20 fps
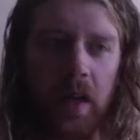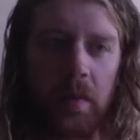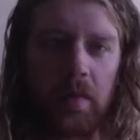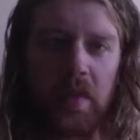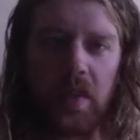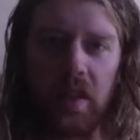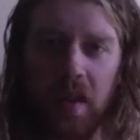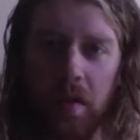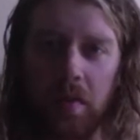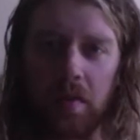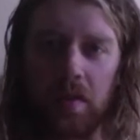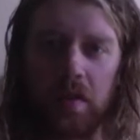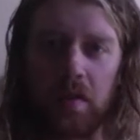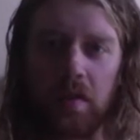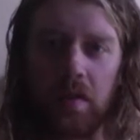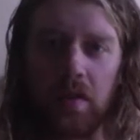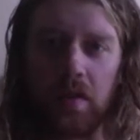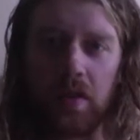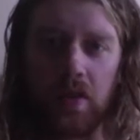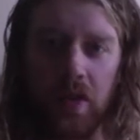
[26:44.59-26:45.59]
double,
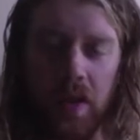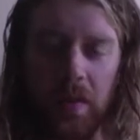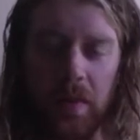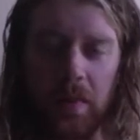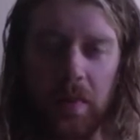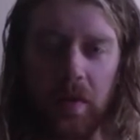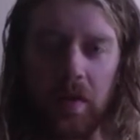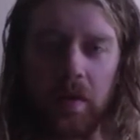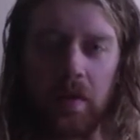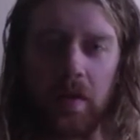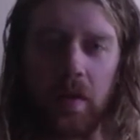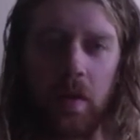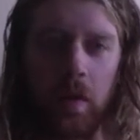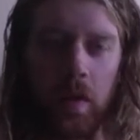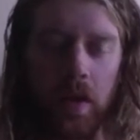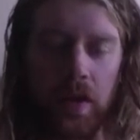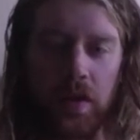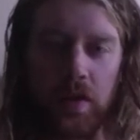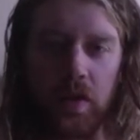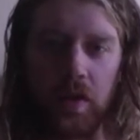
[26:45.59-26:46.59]
triple,
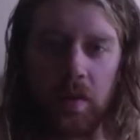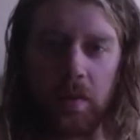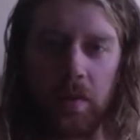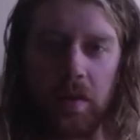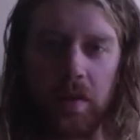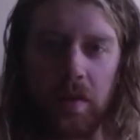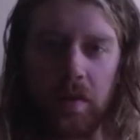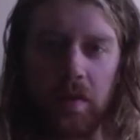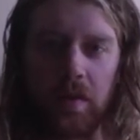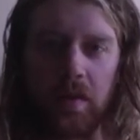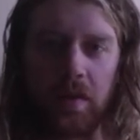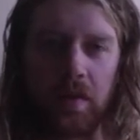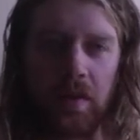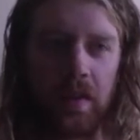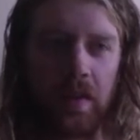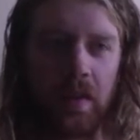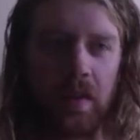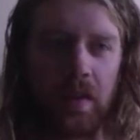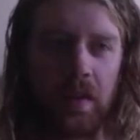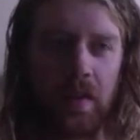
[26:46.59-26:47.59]
quadruple
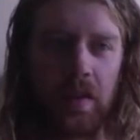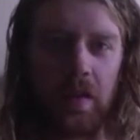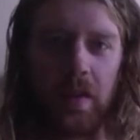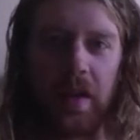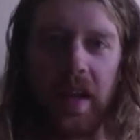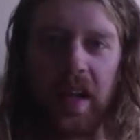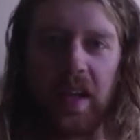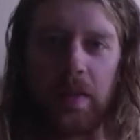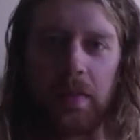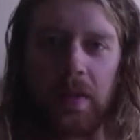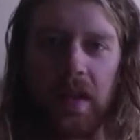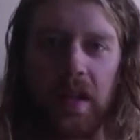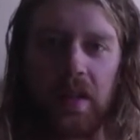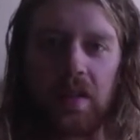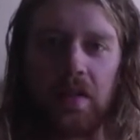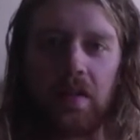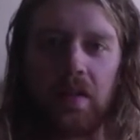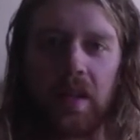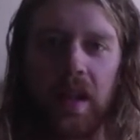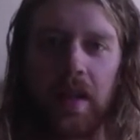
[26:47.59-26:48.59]
to an
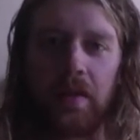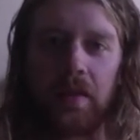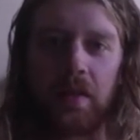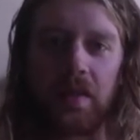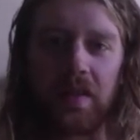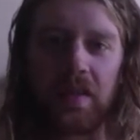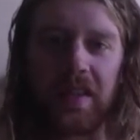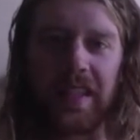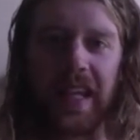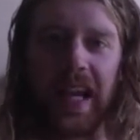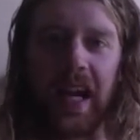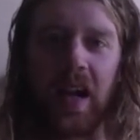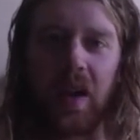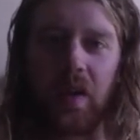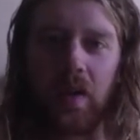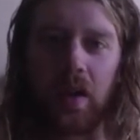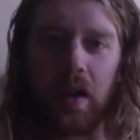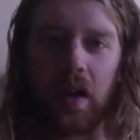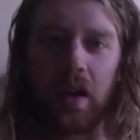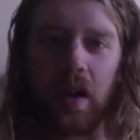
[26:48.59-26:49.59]
exponential level
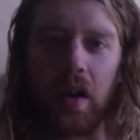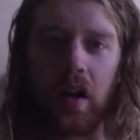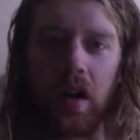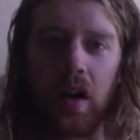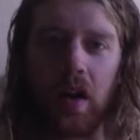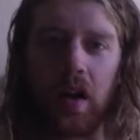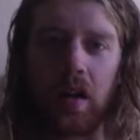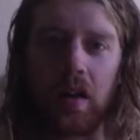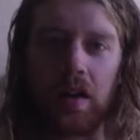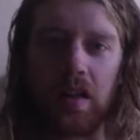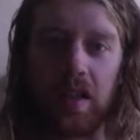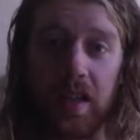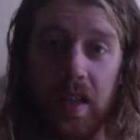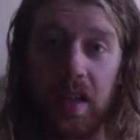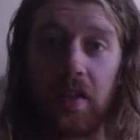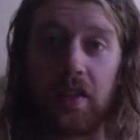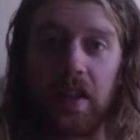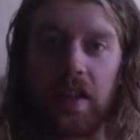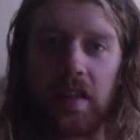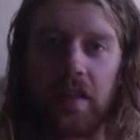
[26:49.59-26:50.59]
down on
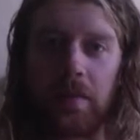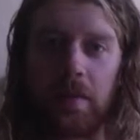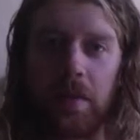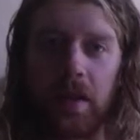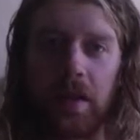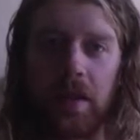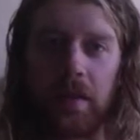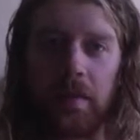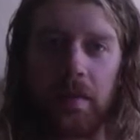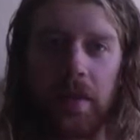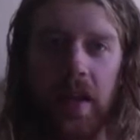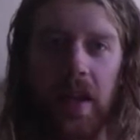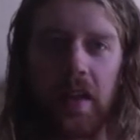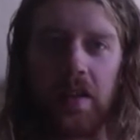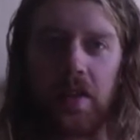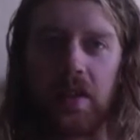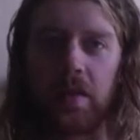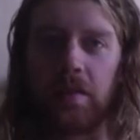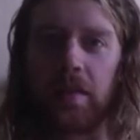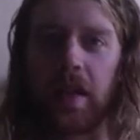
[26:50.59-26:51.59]
self-discipline and
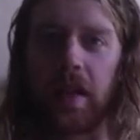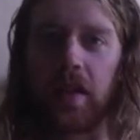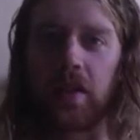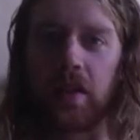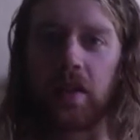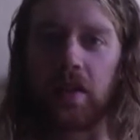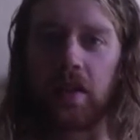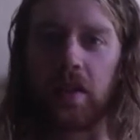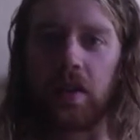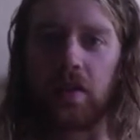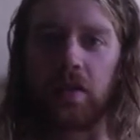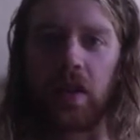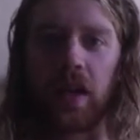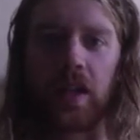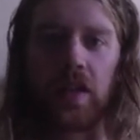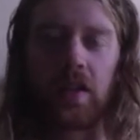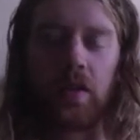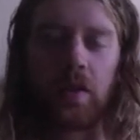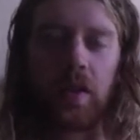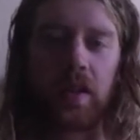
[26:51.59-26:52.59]
just make the right
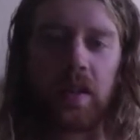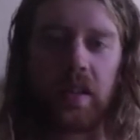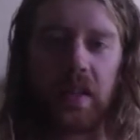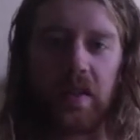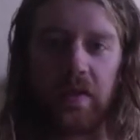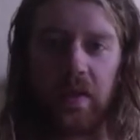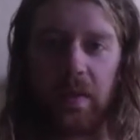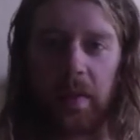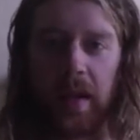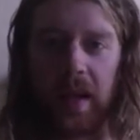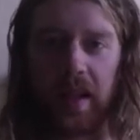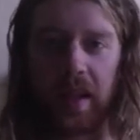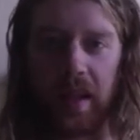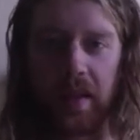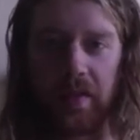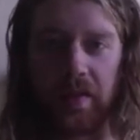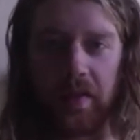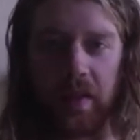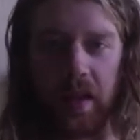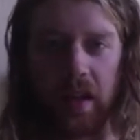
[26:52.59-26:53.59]
choices for my life
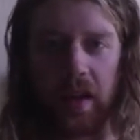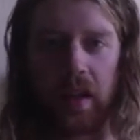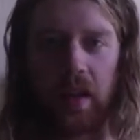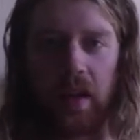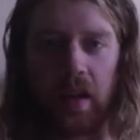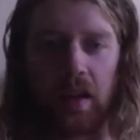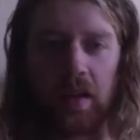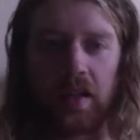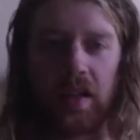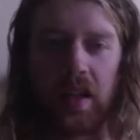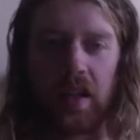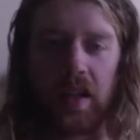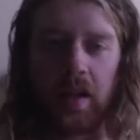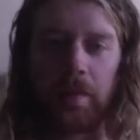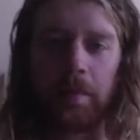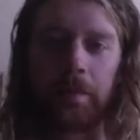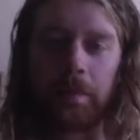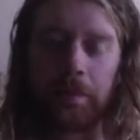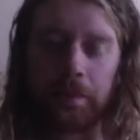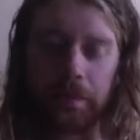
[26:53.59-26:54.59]
in the long term.
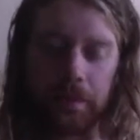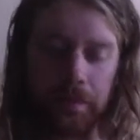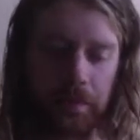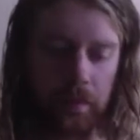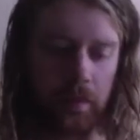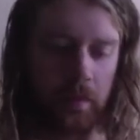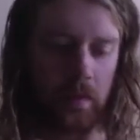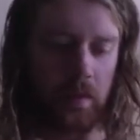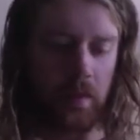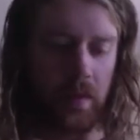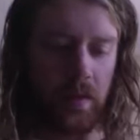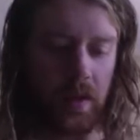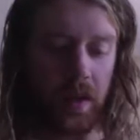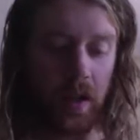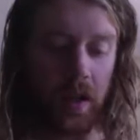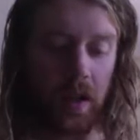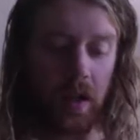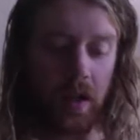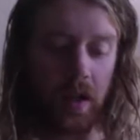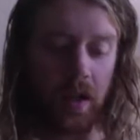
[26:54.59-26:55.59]

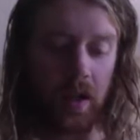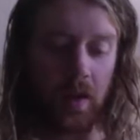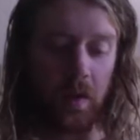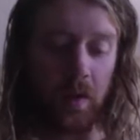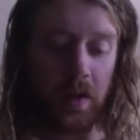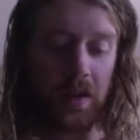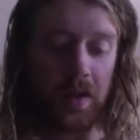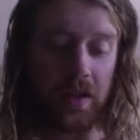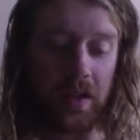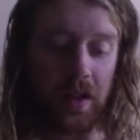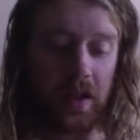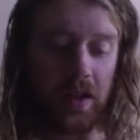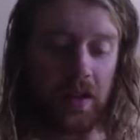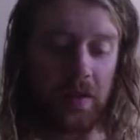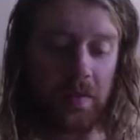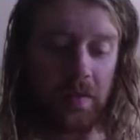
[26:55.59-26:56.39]
Which uh,